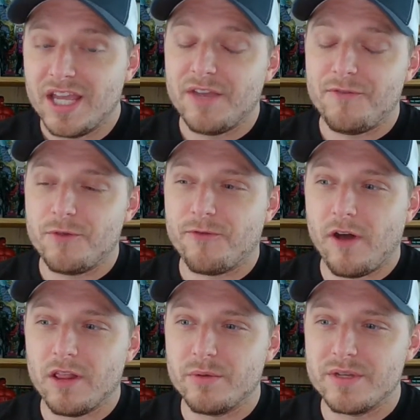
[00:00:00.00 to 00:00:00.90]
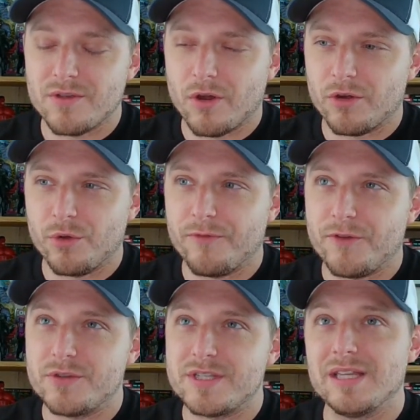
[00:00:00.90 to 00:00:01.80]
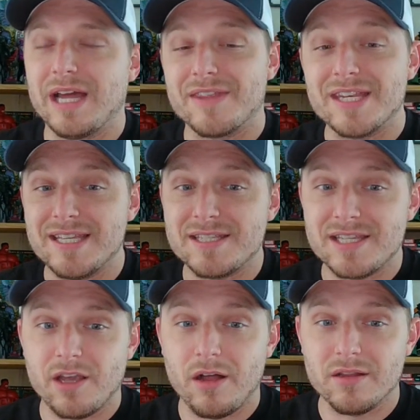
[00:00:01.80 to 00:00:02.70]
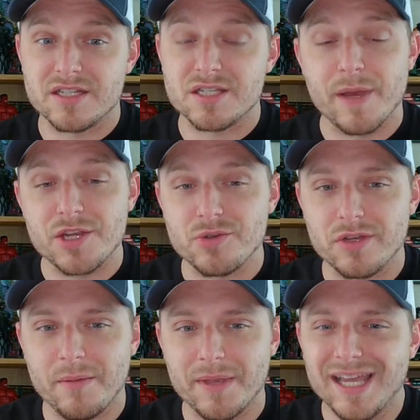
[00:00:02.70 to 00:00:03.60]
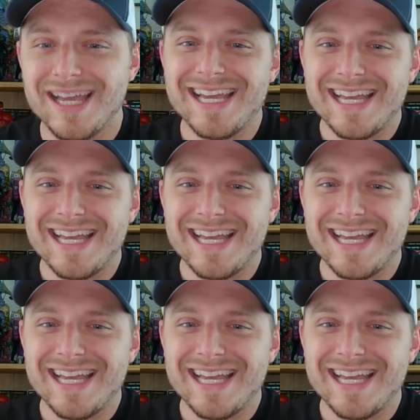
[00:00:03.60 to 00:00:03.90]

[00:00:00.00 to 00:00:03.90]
If you follow his art, or if you see like the D C All-In special coming,